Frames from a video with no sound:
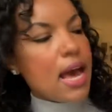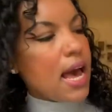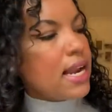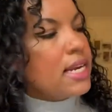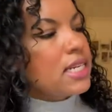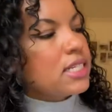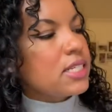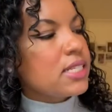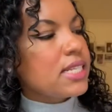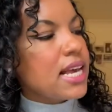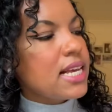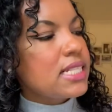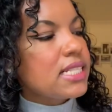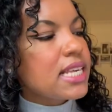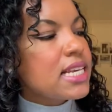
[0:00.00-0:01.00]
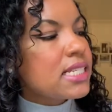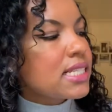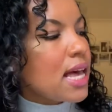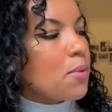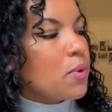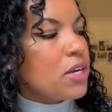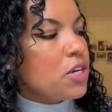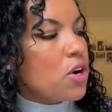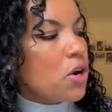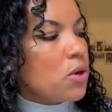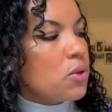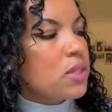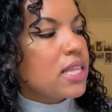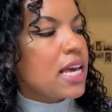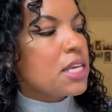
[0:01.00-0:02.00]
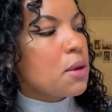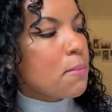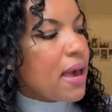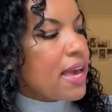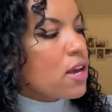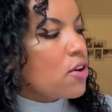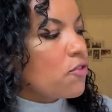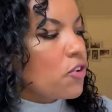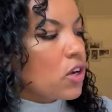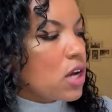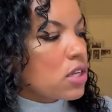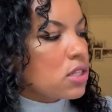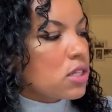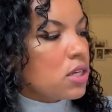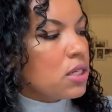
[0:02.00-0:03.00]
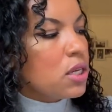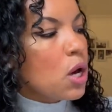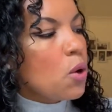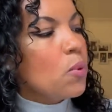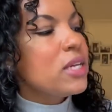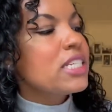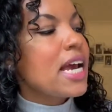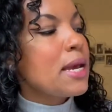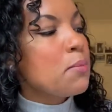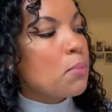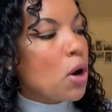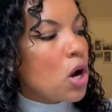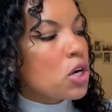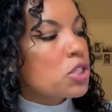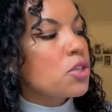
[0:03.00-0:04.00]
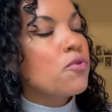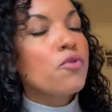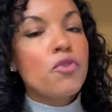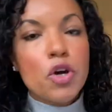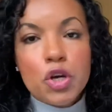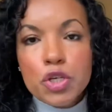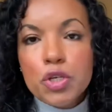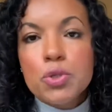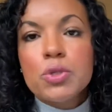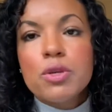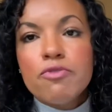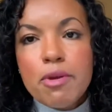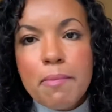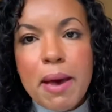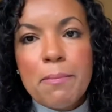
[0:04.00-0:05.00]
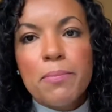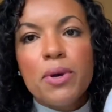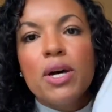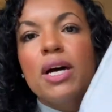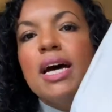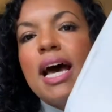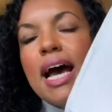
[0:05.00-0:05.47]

And it just says things that we know that you may have forgotten, which are important for you to remember.